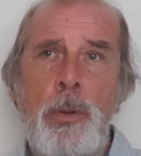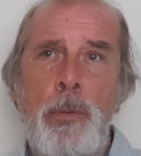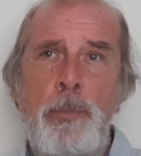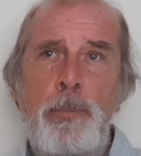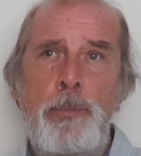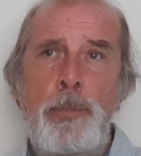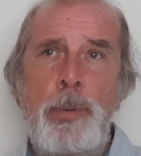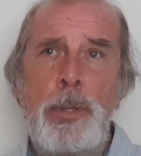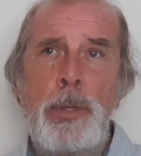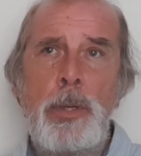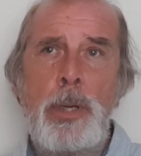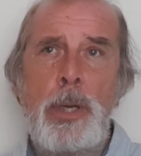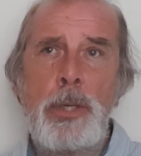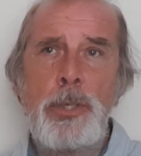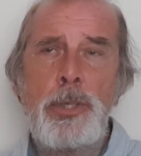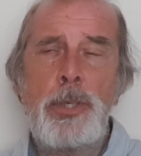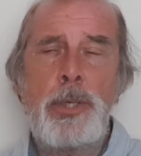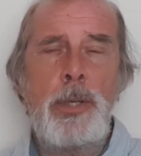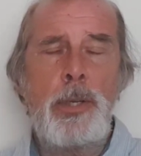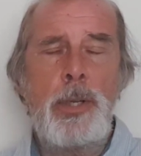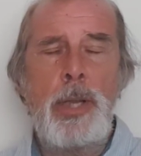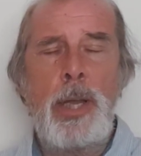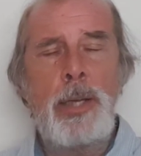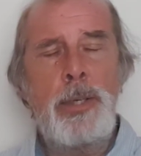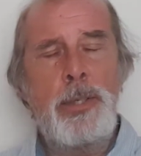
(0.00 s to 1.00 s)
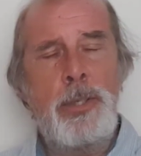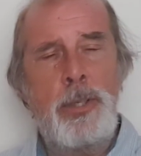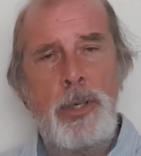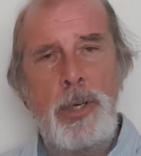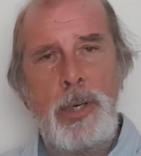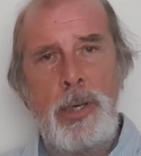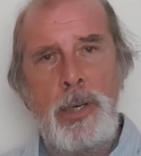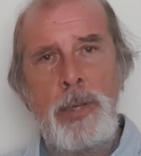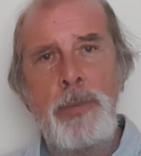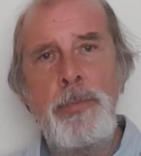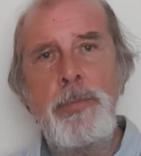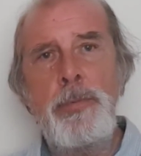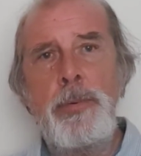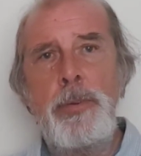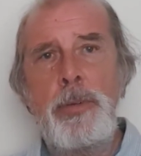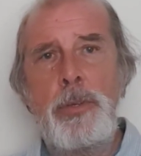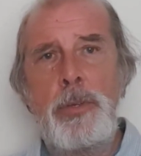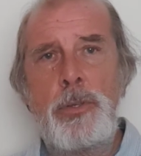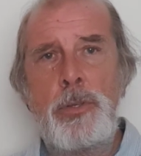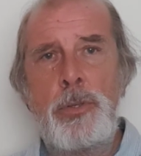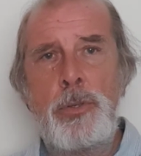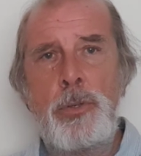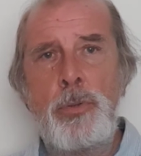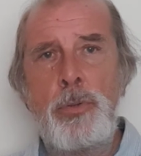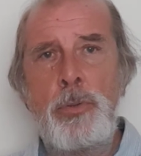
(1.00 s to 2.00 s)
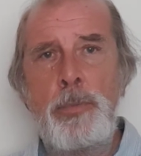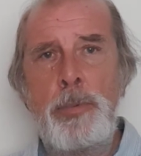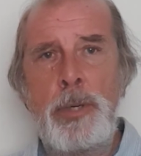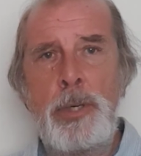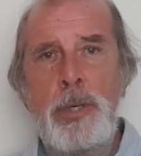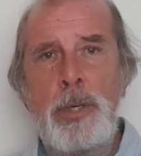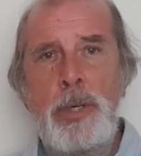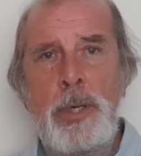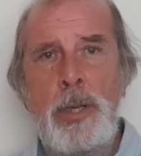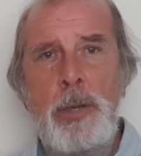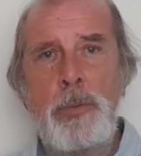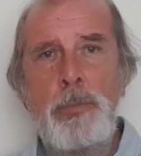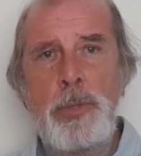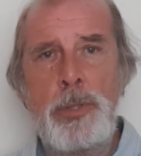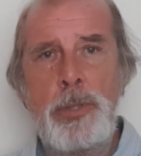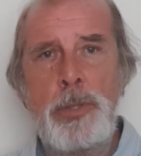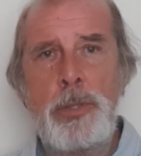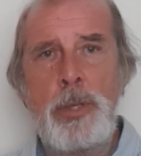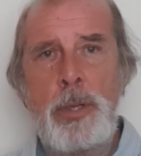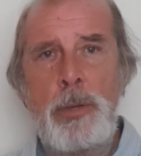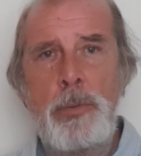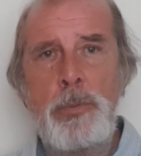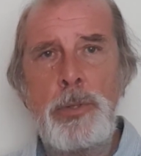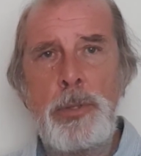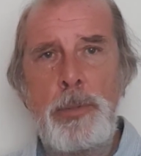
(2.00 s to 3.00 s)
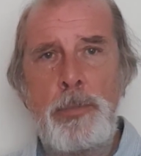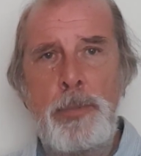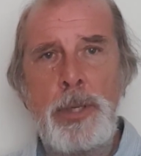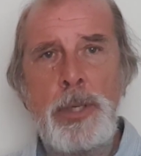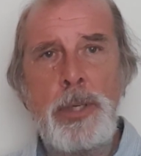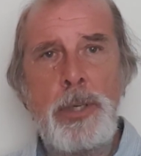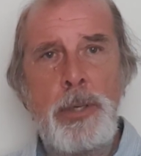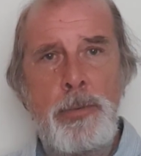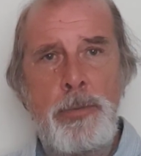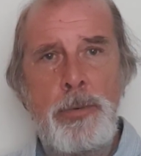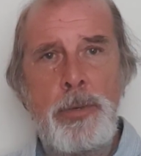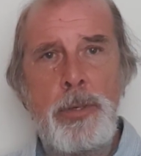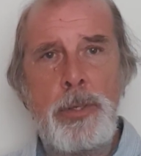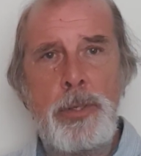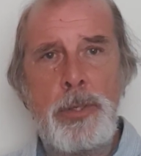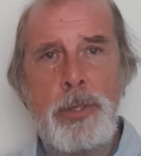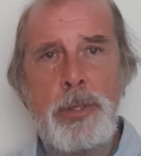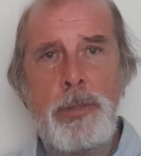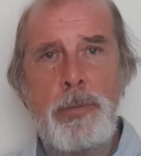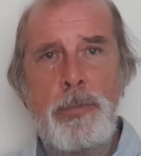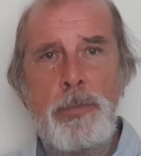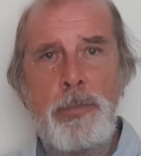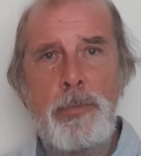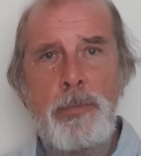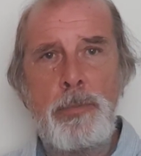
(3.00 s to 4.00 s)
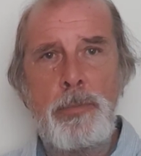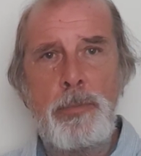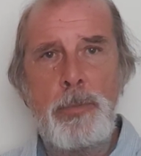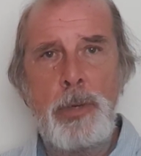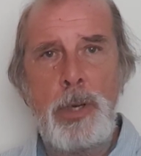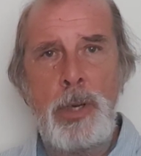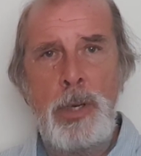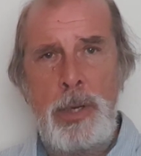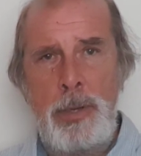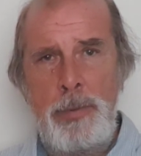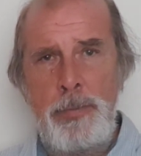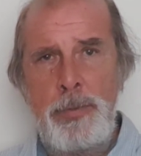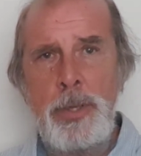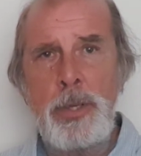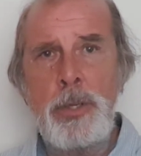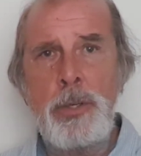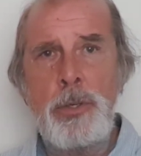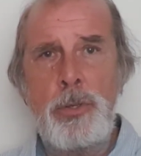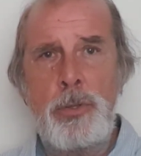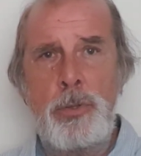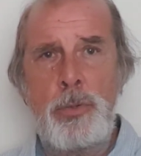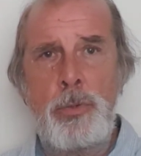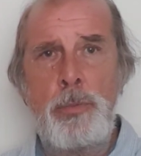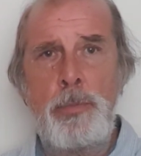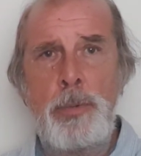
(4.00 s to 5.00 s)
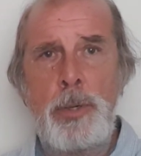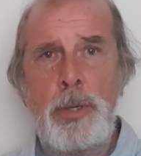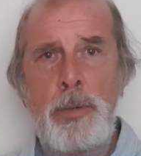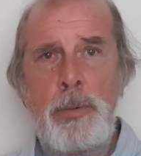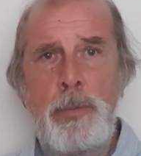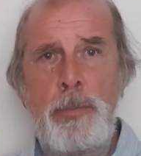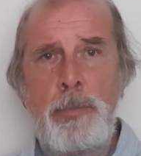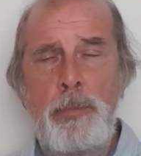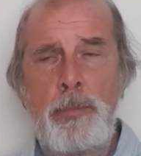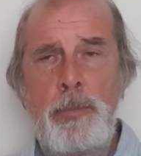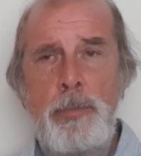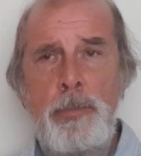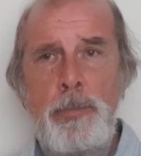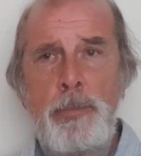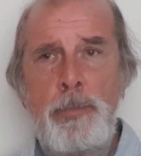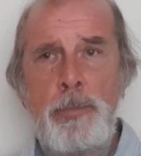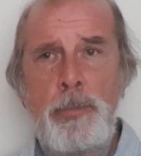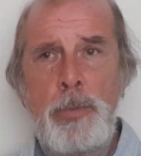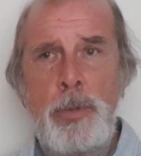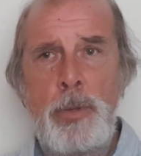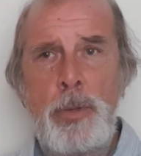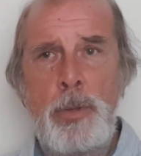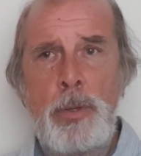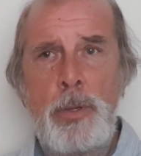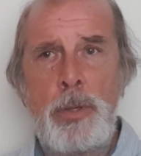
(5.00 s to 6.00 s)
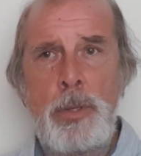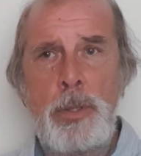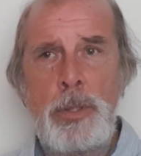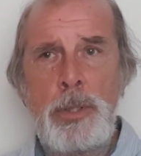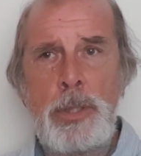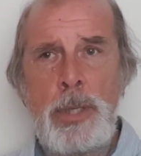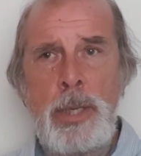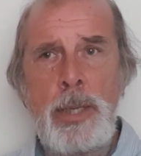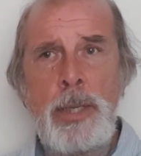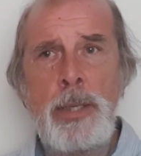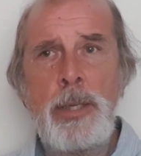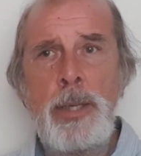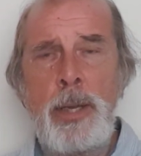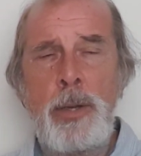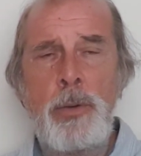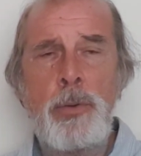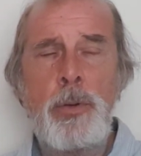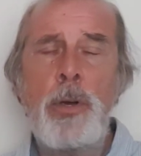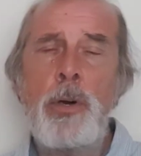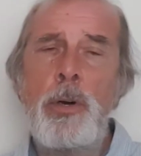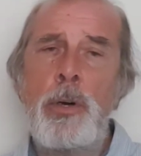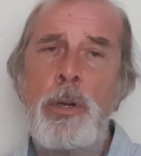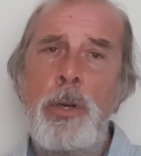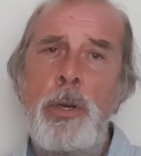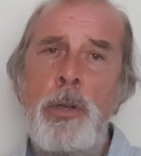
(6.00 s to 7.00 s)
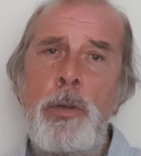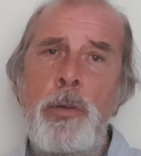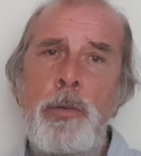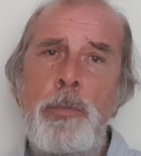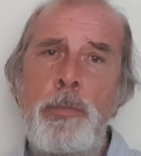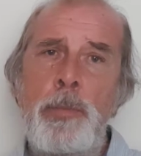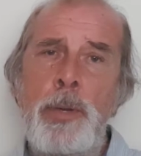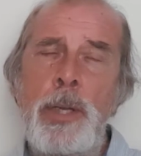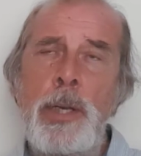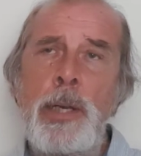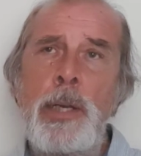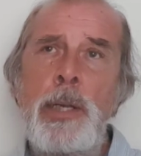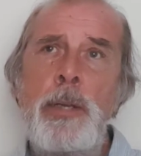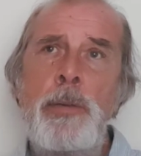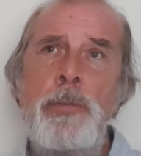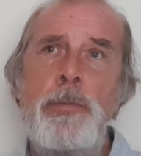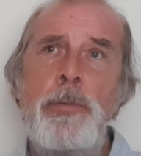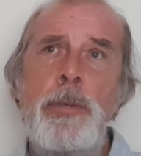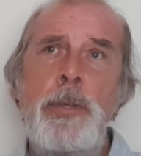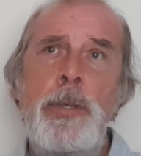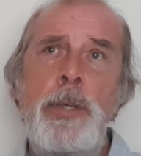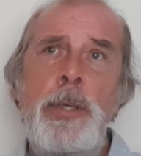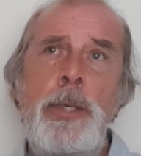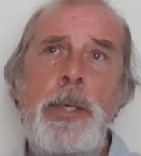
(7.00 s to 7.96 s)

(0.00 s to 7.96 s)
But I still had to live sober, and that was a big difference. Living sober, taking the alcohol out of my life.